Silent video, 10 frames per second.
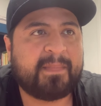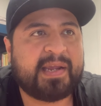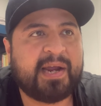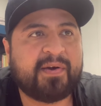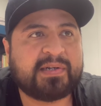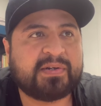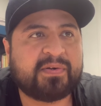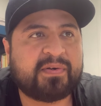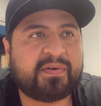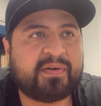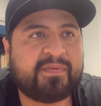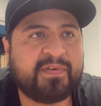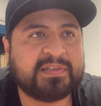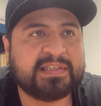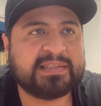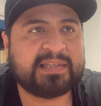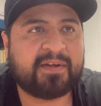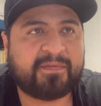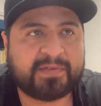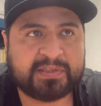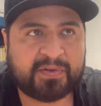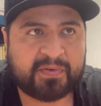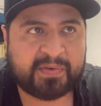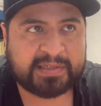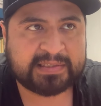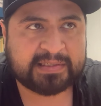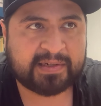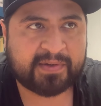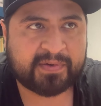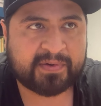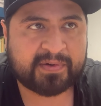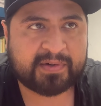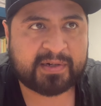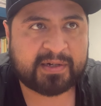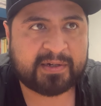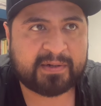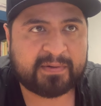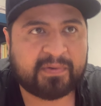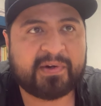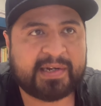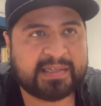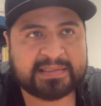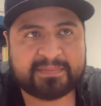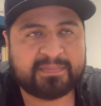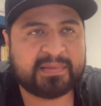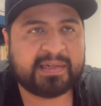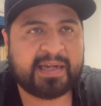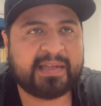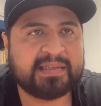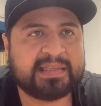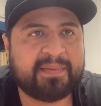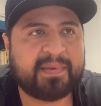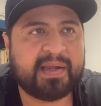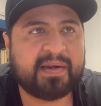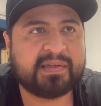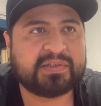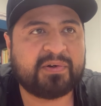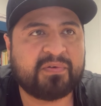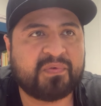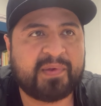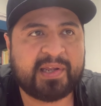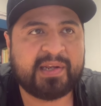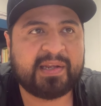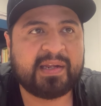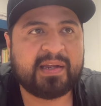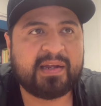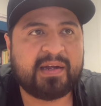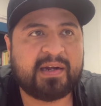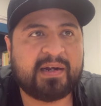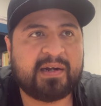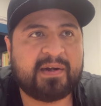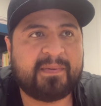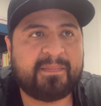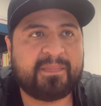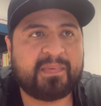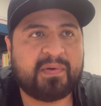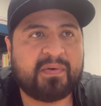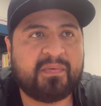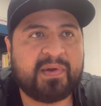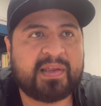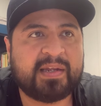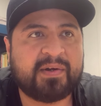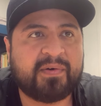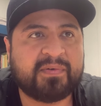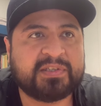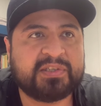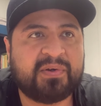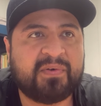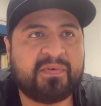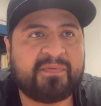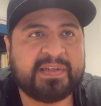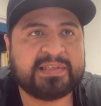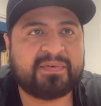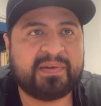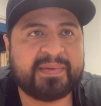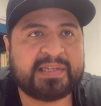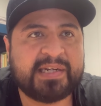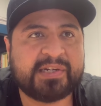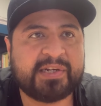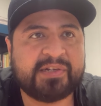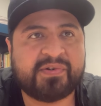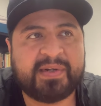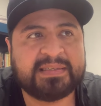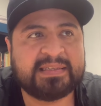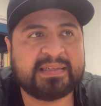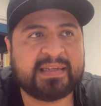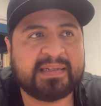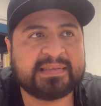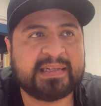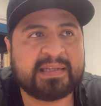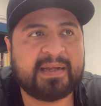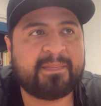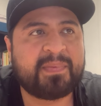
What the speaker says: Character versus self. So this is another, I guess, again, the same thing. Struggles within, with their own soul, physical limitation, choices, and things like that.